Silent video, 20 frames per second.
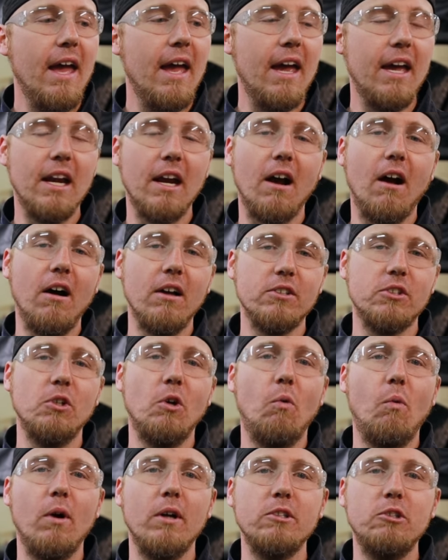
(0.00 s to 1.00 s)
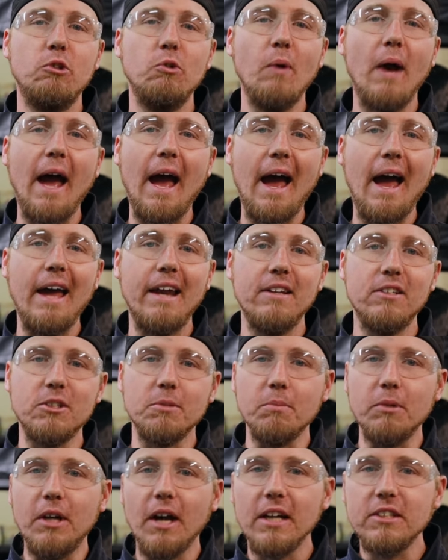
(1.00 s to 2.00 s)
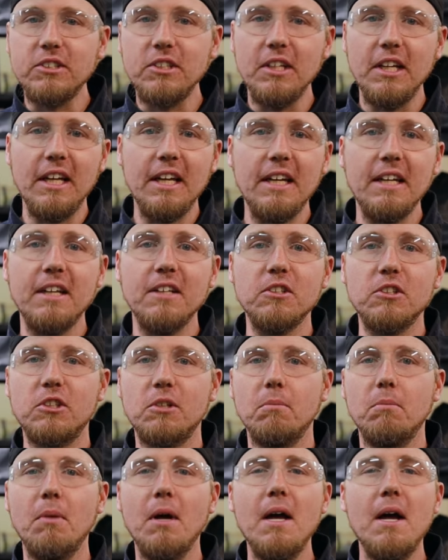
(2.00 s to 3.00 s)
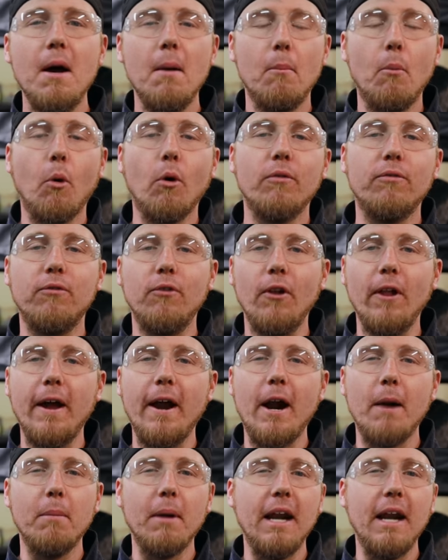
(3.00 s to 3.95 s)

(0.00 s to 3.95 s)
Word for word: and I also want to add some gusseting and some more flair,